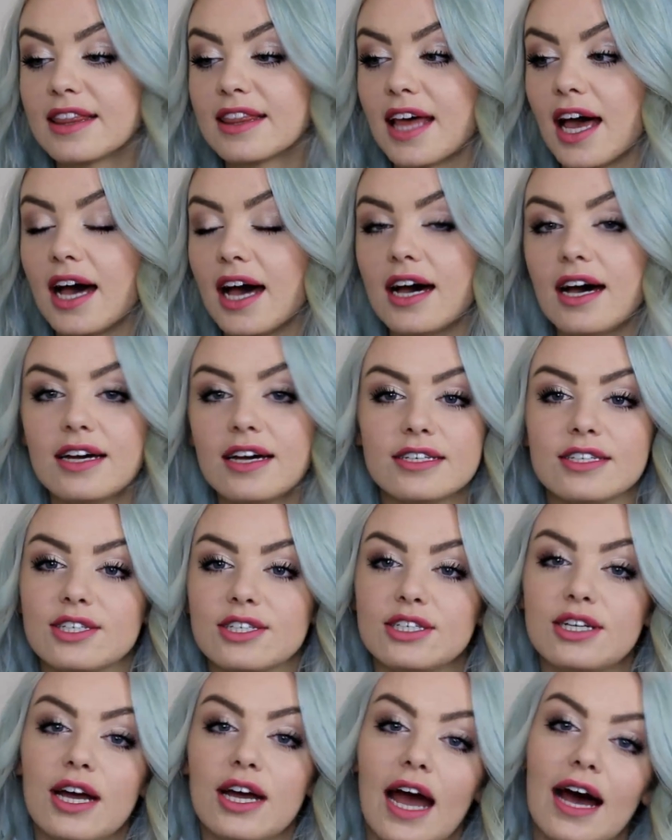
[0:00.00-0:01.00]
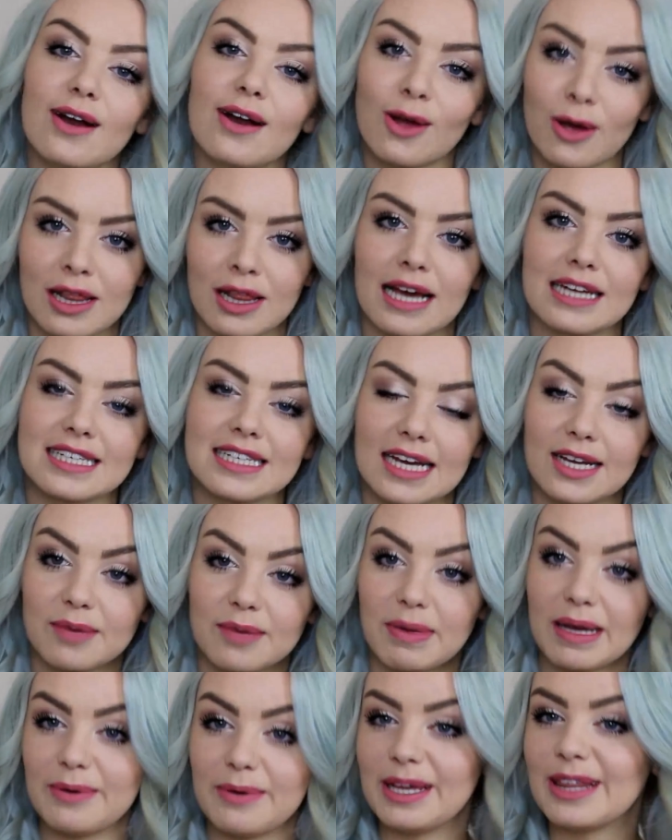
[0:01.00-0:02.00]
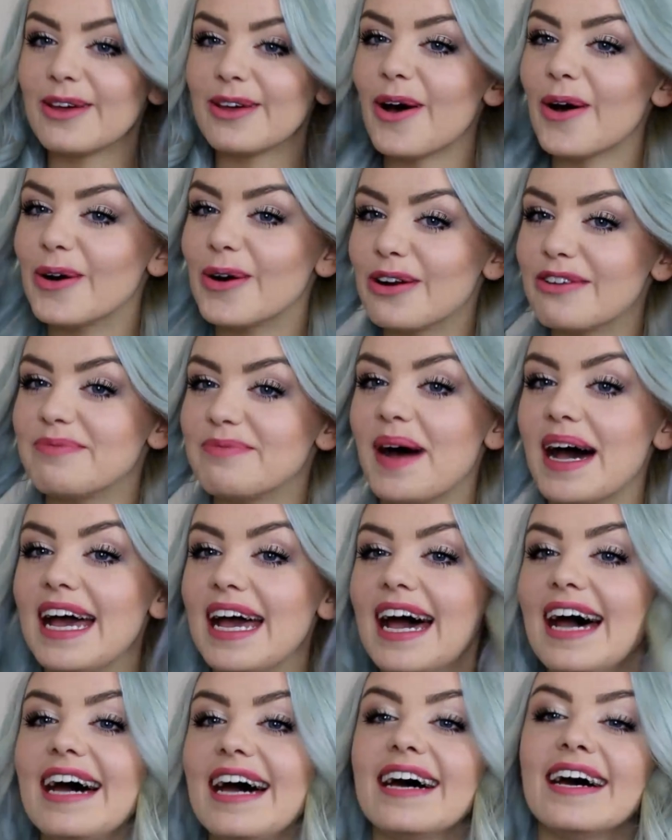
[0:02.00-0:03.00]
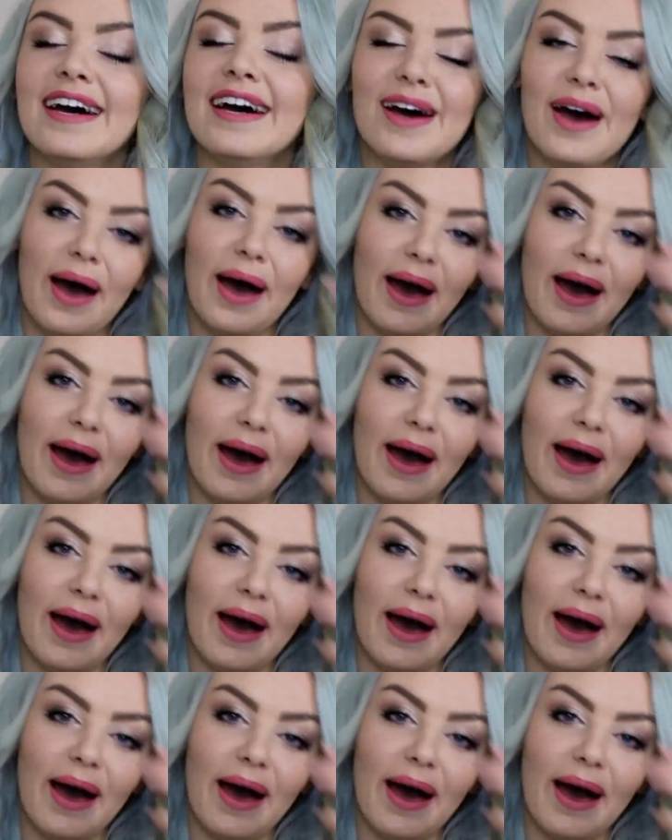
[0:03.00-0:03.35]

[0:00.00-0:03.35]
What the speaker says: Do you know how long that took me with all of my hair?